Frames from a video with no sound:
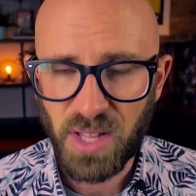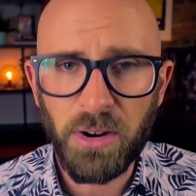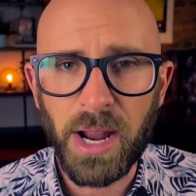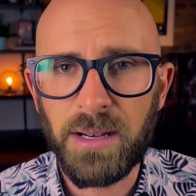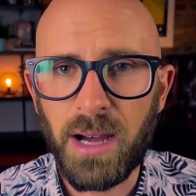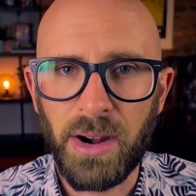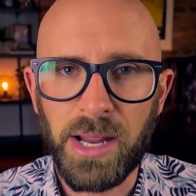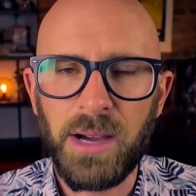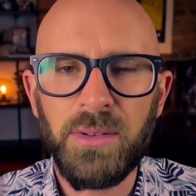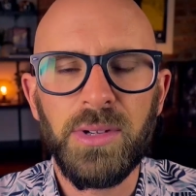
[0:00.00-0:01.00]
All right, I
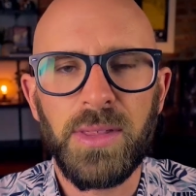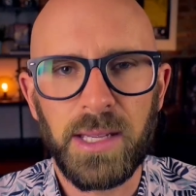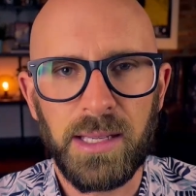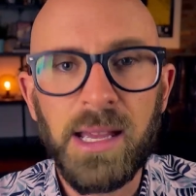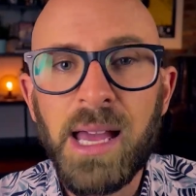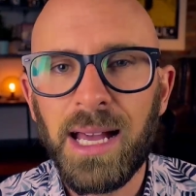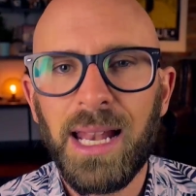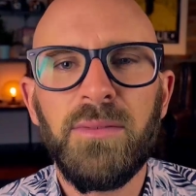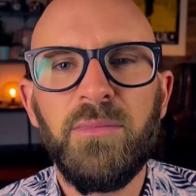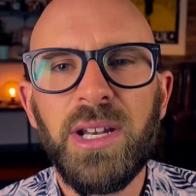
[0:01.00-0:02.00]
know what you're thinking.
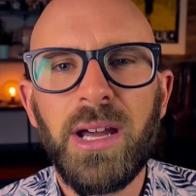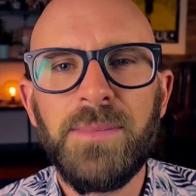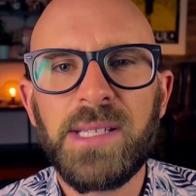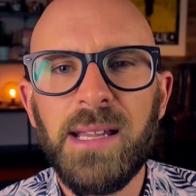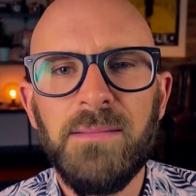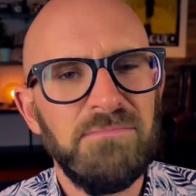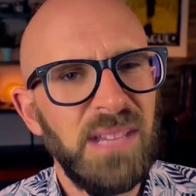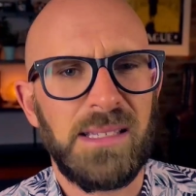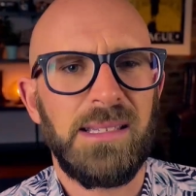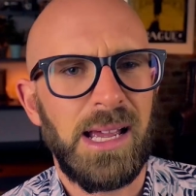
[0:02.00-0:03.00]
11.9%
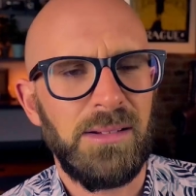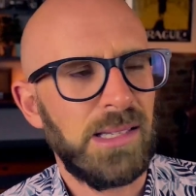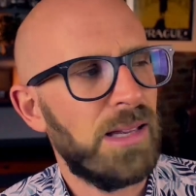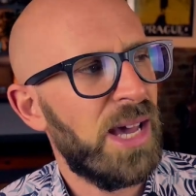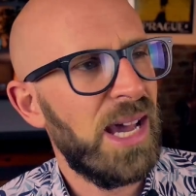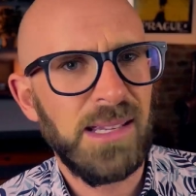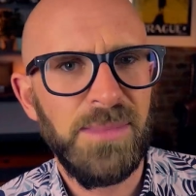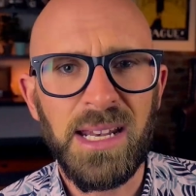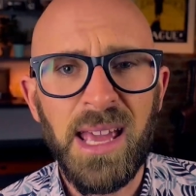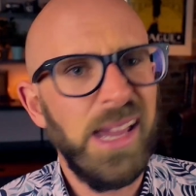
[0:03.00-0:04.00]
doesn't sound so bad. I
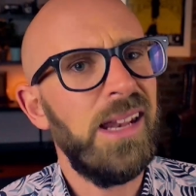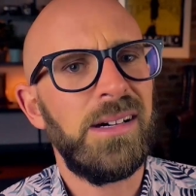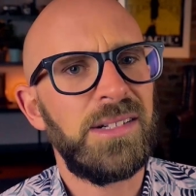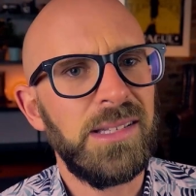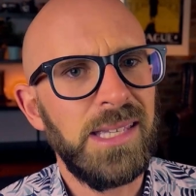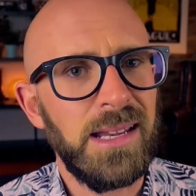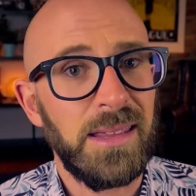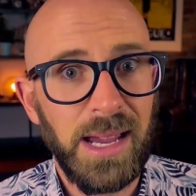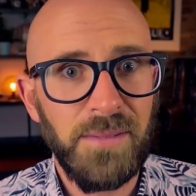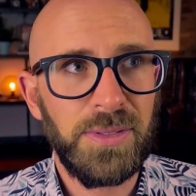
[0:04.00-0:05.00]
mean, in Argentina,
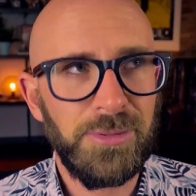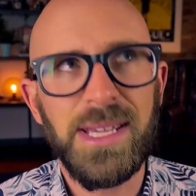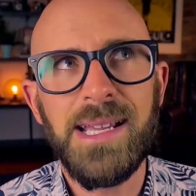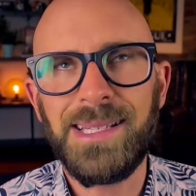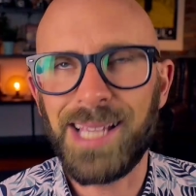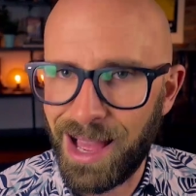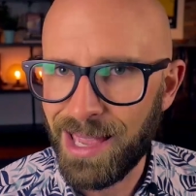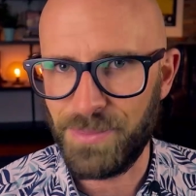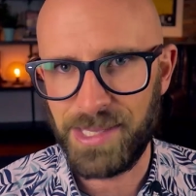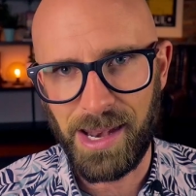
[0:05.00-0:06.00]
they have 3
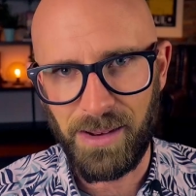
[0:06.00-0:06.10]
times that